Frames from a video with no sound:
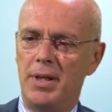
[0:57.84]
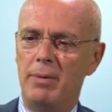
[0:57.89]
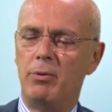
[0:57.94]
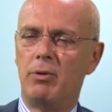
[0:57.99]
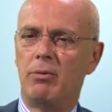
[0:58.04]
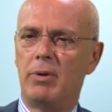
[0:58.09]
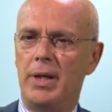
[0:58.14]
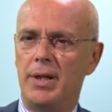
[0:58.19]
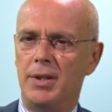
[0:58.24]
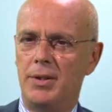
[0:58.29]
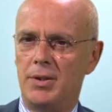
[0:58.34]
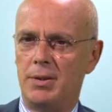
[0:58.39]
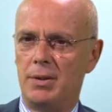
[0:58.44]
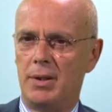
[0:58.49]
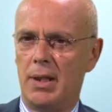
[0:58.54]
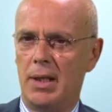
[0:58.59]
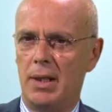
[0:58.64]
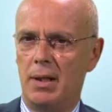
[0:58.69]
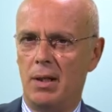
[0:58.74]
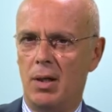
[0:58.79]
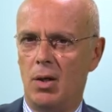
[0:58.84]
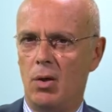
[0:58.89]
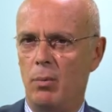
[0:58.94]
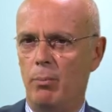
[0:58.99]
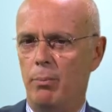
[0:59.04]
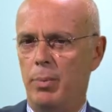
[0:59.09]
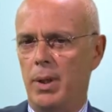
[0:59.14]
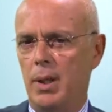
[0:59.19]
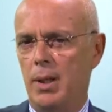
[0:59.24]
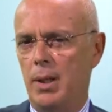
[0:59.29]
hemorrhage can
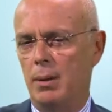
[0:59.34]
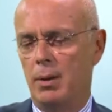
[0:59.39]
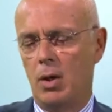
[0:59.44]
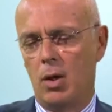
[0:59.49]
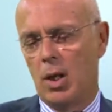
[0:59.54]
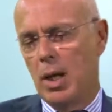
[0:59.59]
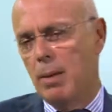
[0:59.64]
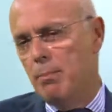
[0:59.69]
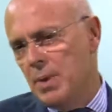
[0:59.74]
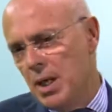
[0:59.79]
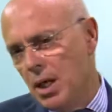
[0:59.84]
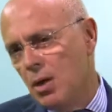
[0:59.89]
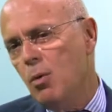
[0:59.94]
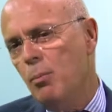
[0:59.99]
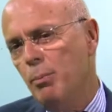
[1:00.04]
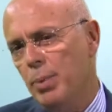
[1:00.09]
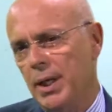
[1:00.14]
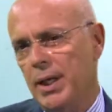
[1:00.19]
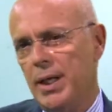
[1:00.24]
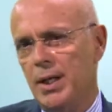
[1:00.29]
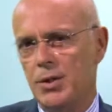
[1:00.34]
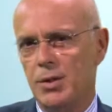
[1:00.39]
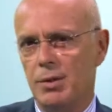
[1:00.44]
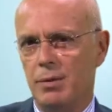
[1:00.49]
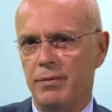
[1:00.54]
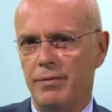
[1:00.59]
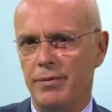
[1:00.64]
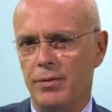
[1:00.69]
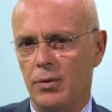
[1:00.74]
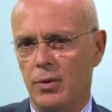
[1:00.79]
be a
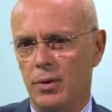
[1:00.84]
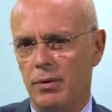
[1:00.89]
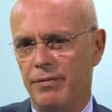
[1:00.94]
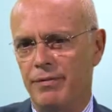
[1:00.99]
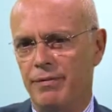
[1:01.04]
complication for